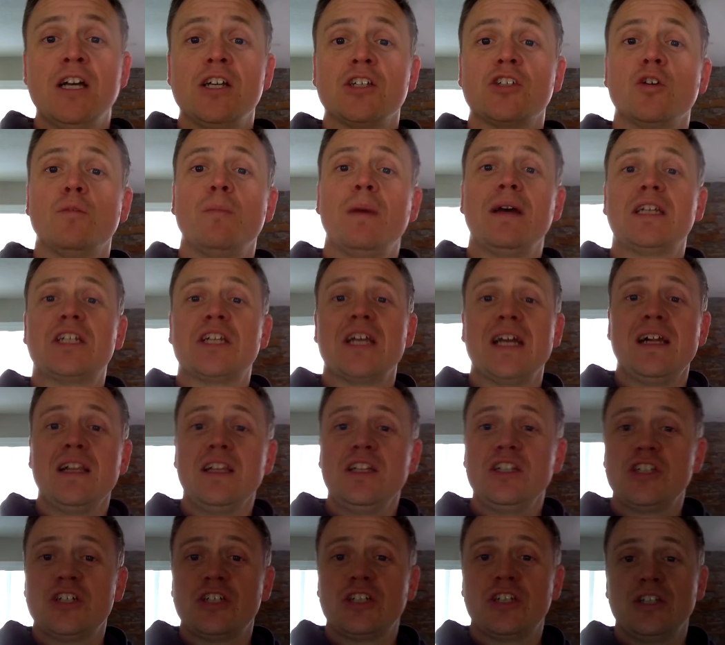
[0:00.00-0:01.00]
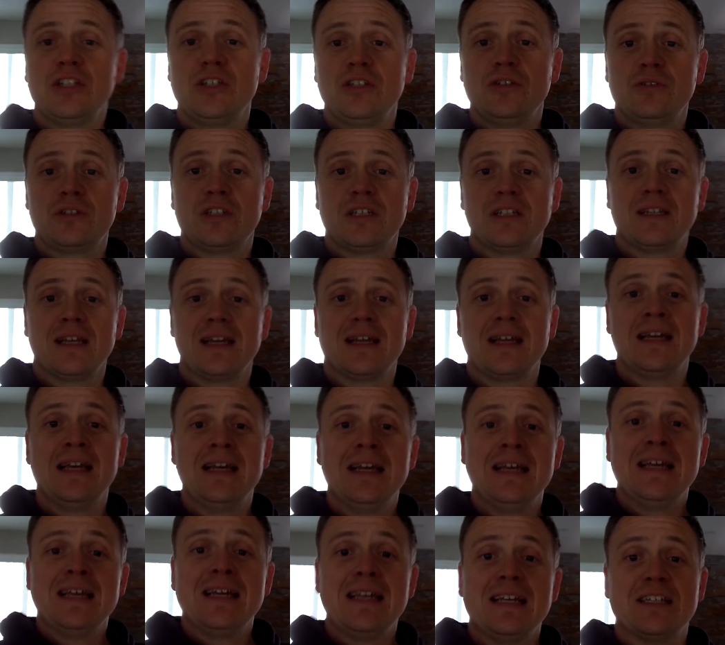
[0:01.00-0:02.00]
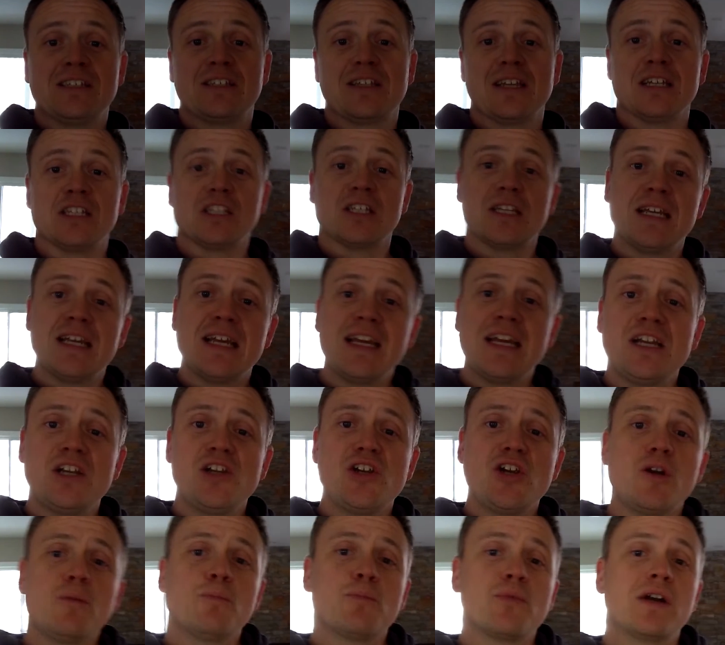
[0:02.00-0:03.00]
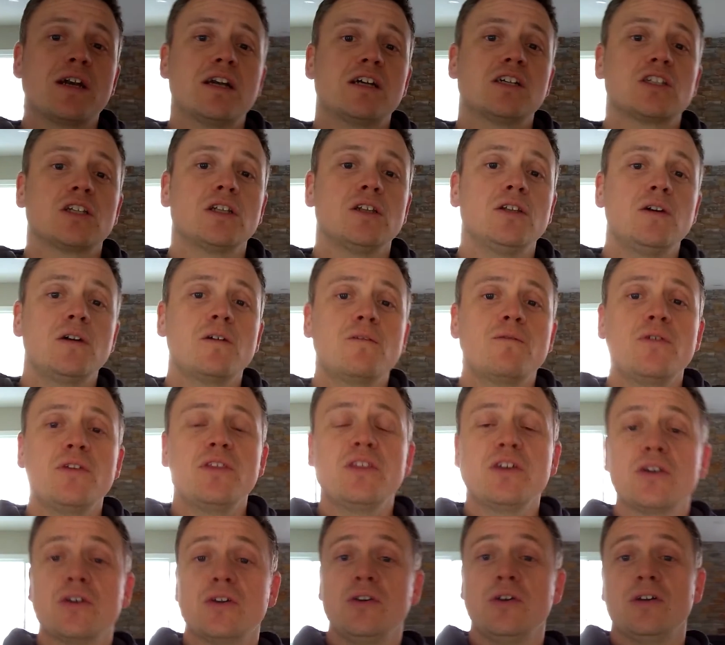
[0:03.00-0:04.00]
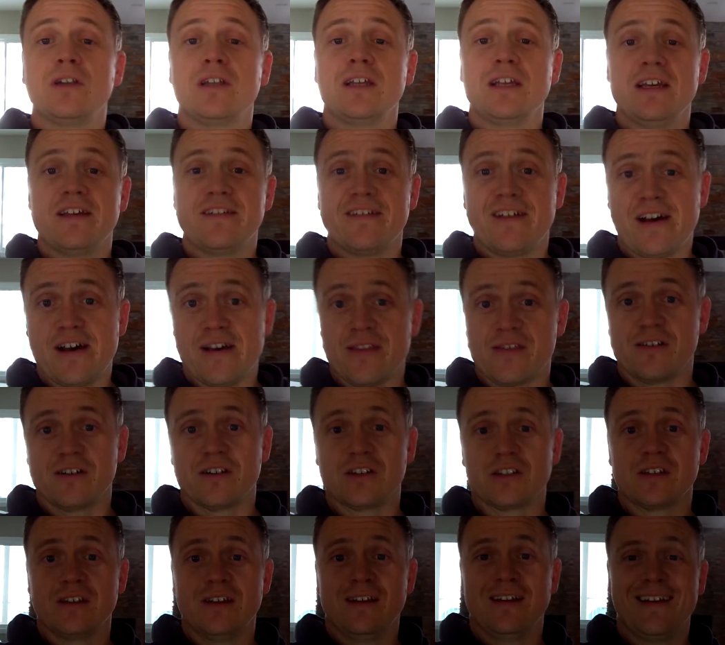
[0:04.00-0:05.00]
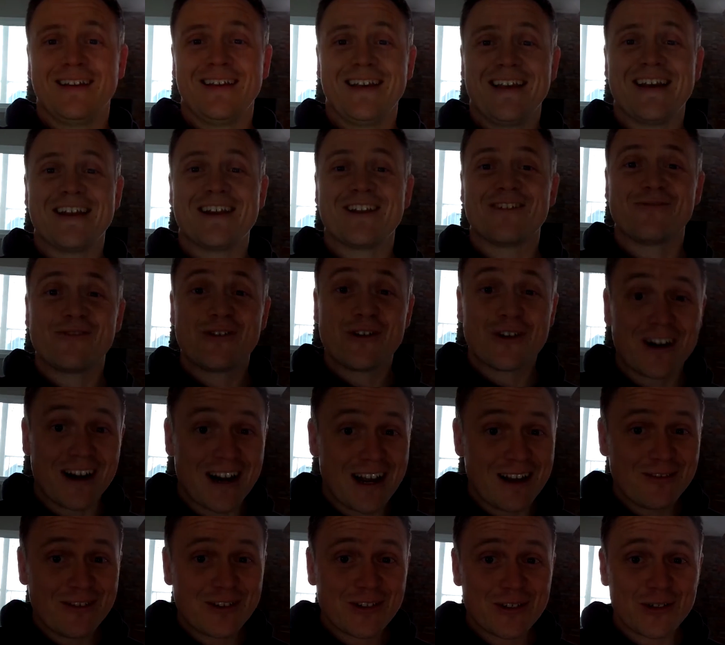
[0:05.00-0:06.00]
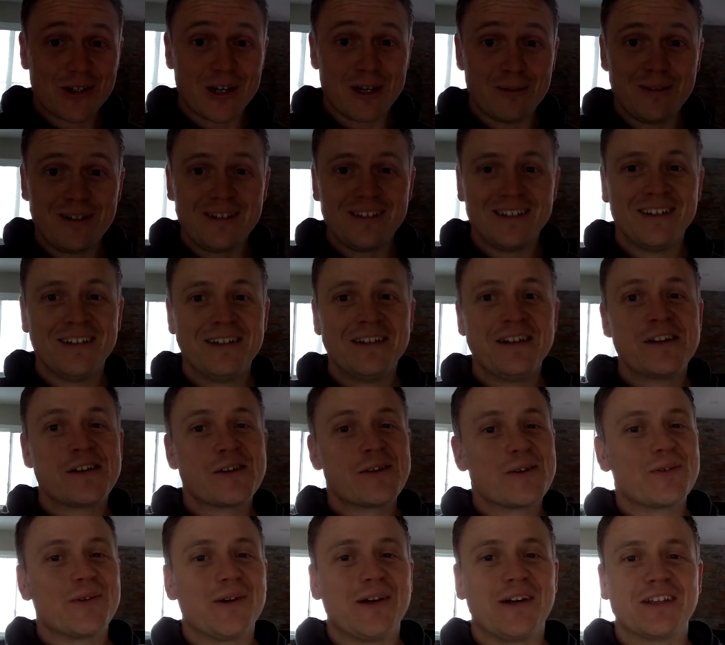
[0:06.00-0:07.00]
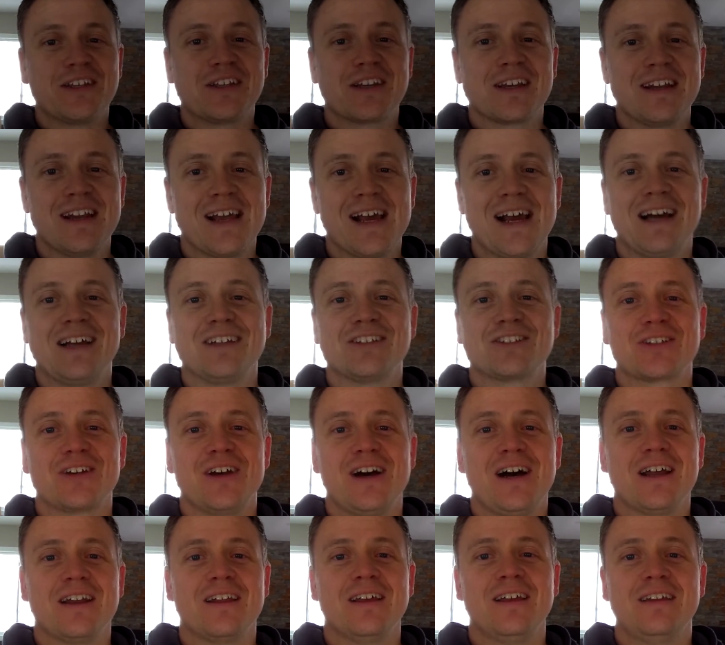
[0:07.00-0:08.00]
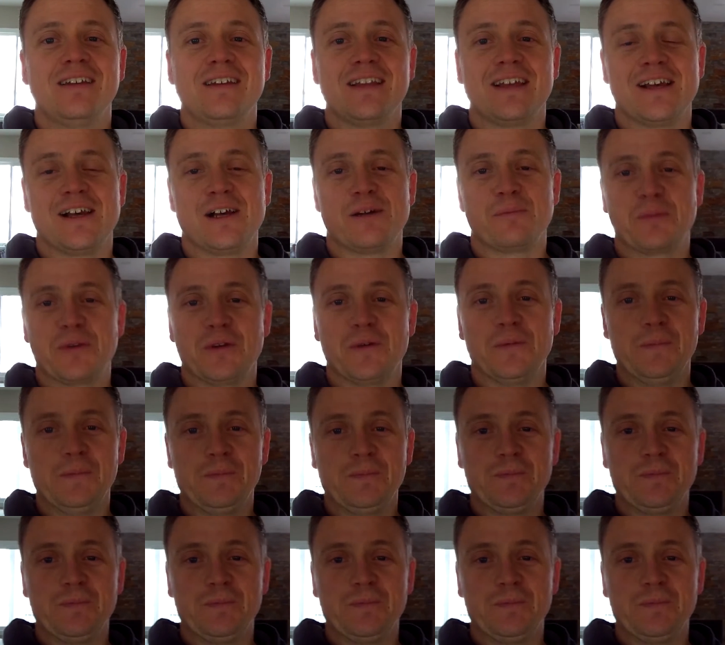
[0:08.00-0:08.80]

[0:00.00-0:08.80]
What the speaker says: So my challenge to you today is this: in your prayers, look for the good in others. And if you're having trouble, well, you can ask God to help you.